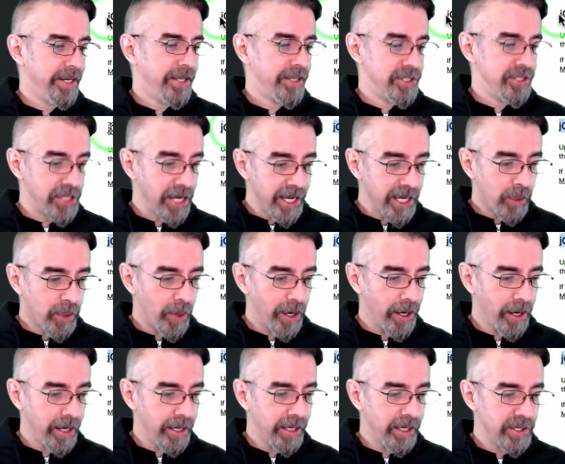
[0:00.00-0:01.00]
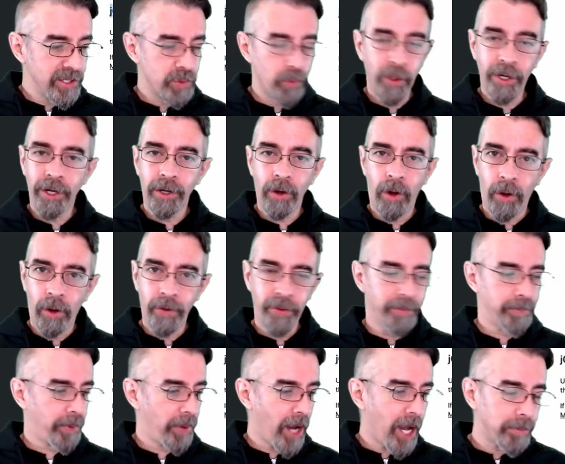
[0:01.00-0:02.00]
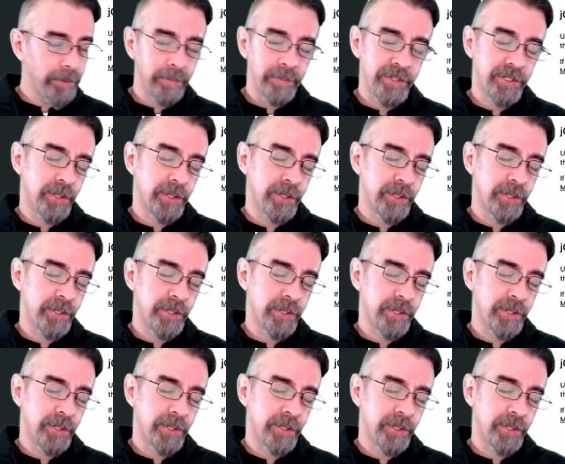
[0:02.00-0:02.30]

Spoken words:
jQuery is where all the problems